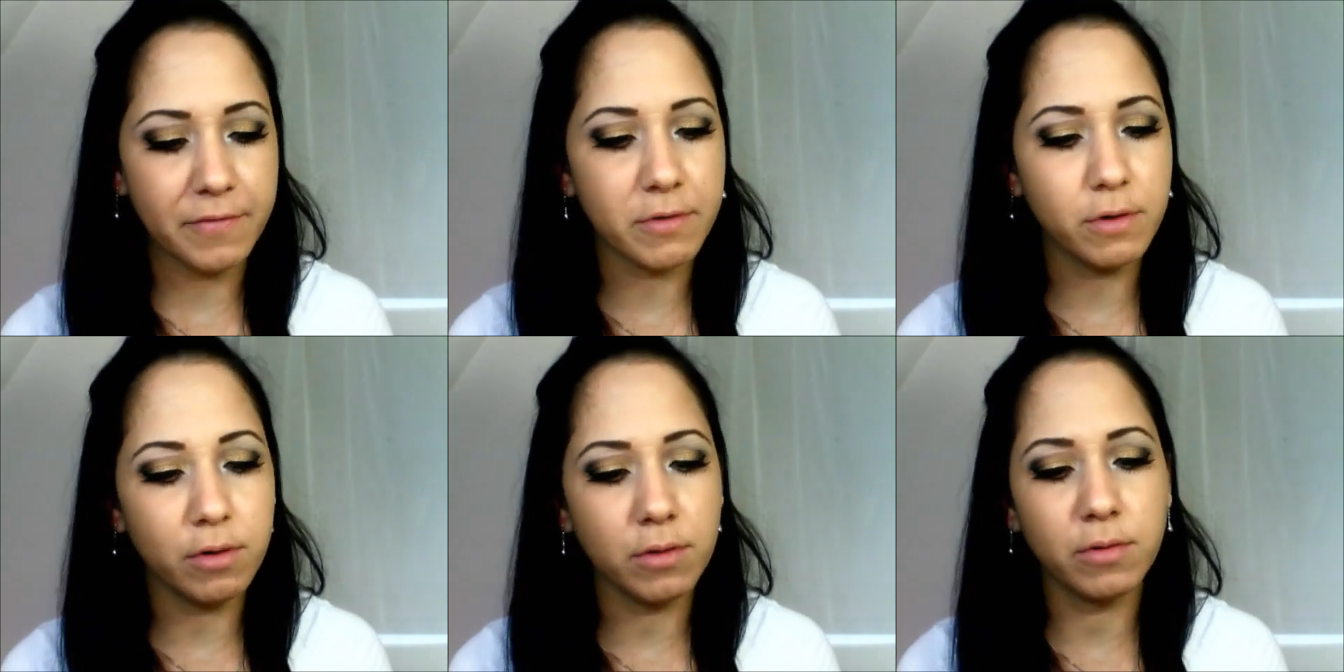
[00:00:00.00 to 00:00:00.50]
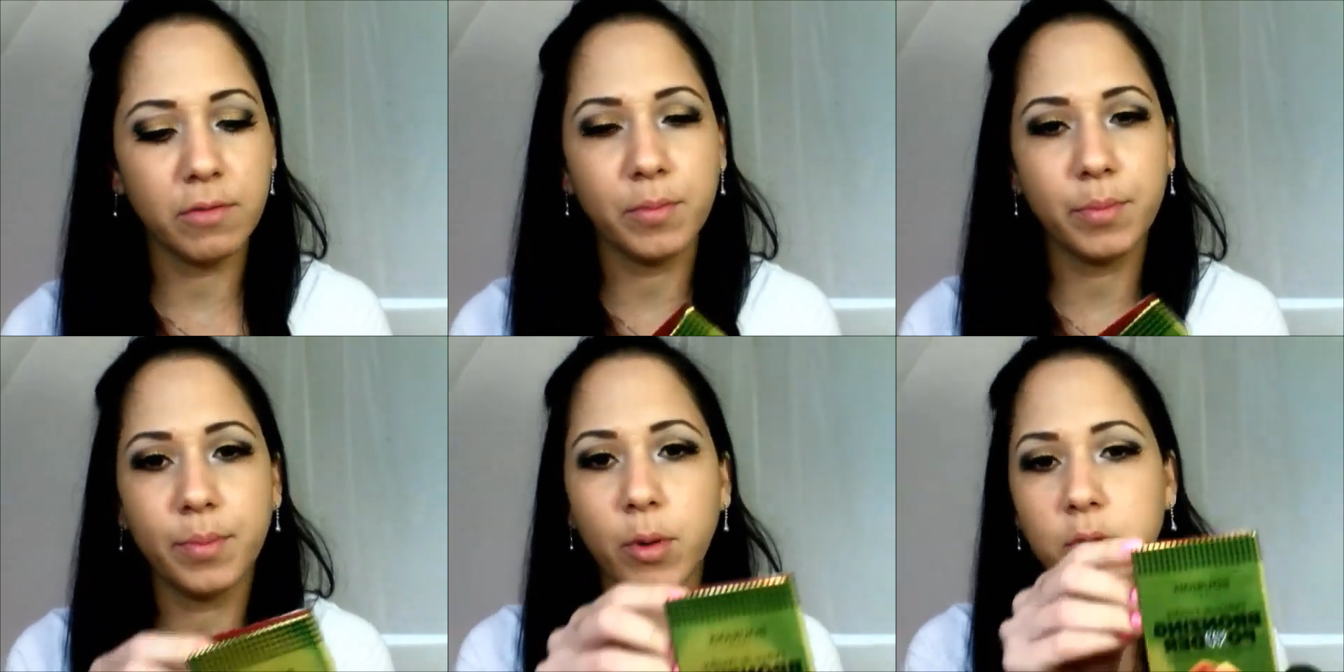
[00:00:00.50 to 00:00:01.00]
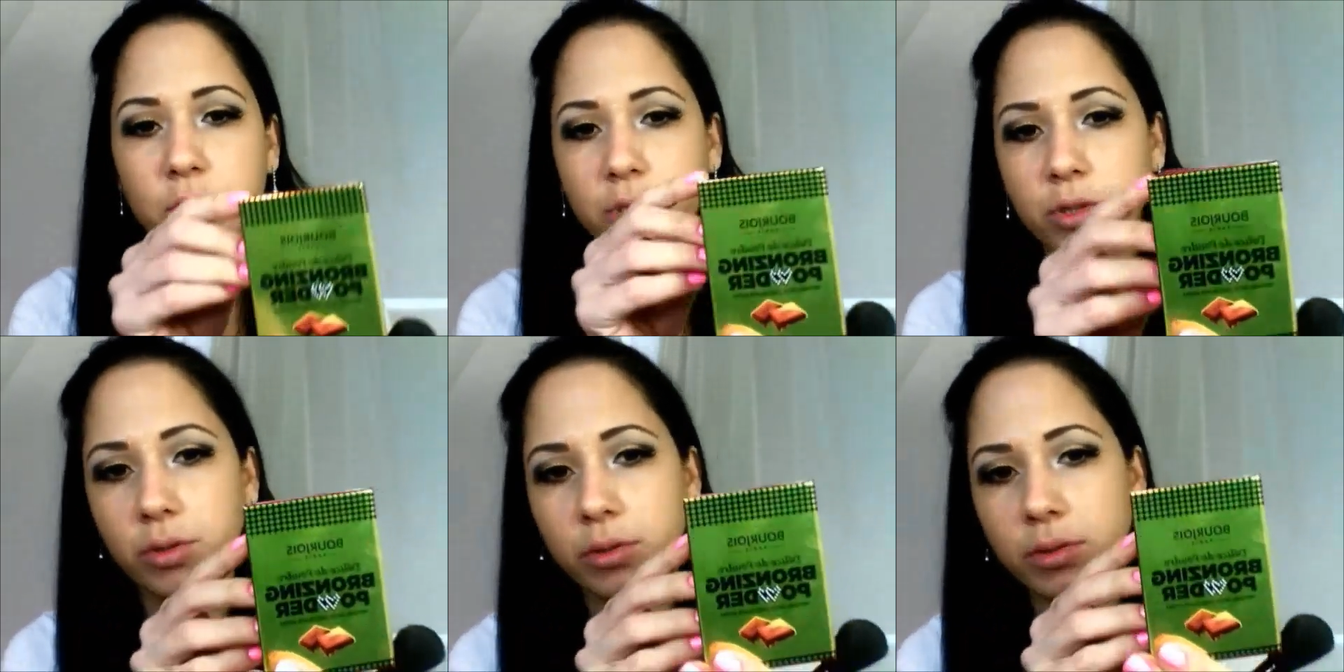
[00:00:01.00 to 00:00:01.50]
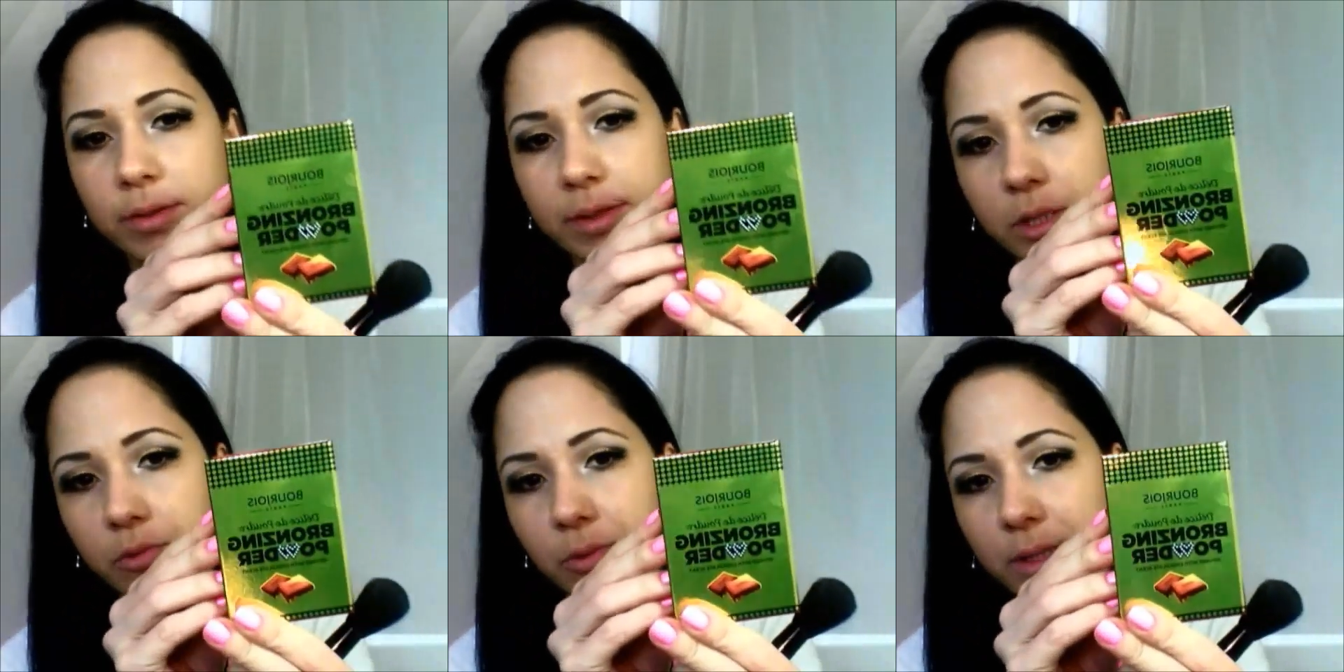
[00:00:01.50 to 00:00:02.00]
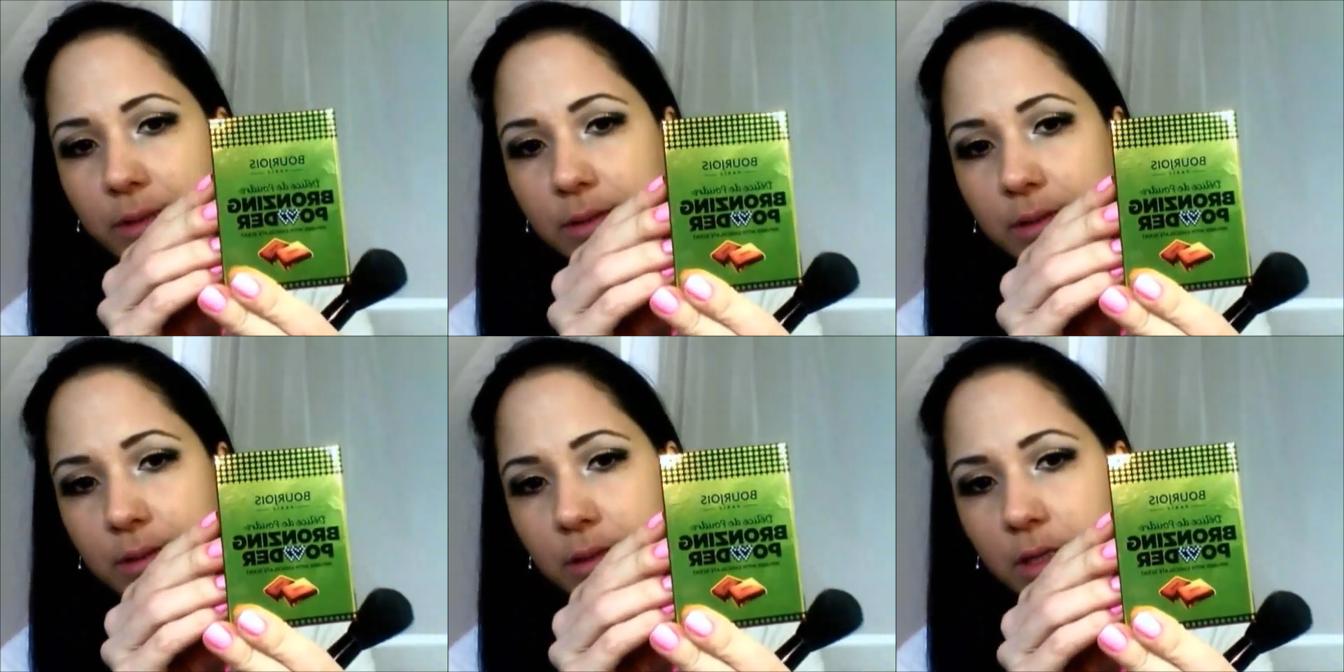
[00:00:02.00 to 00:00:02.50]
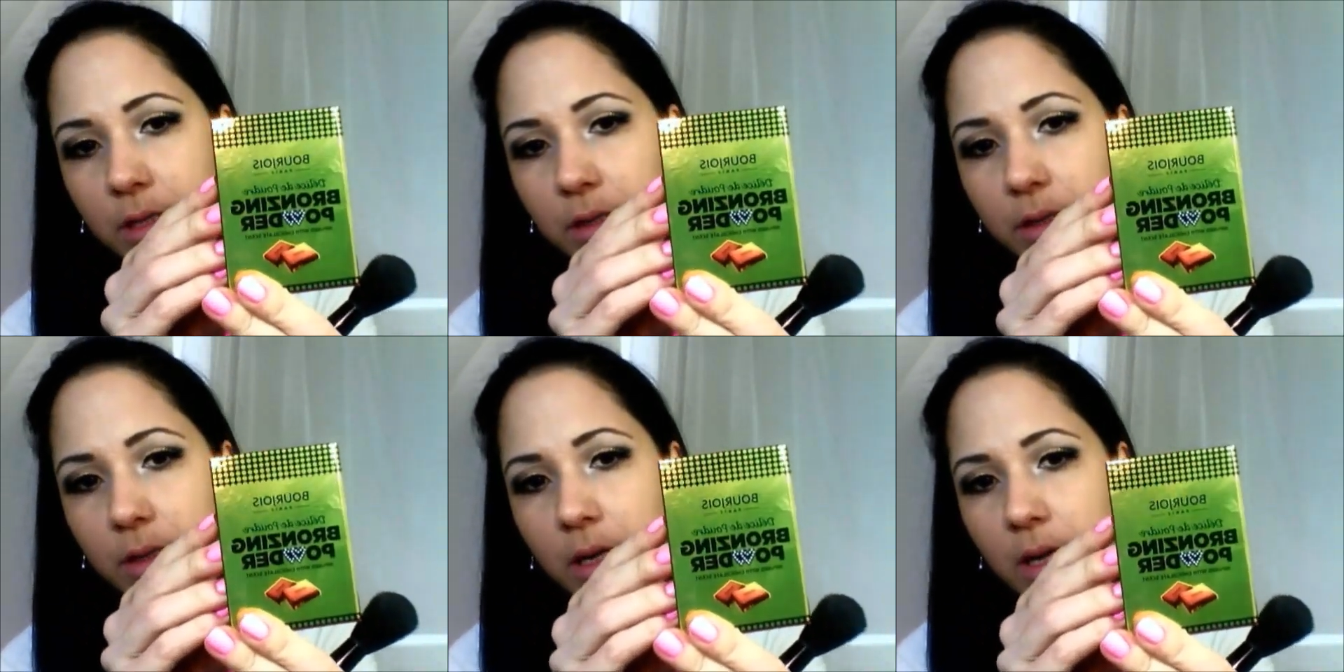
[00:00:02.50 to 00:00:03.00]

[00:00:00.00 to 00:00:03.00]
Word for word: from Bourjois, this one here.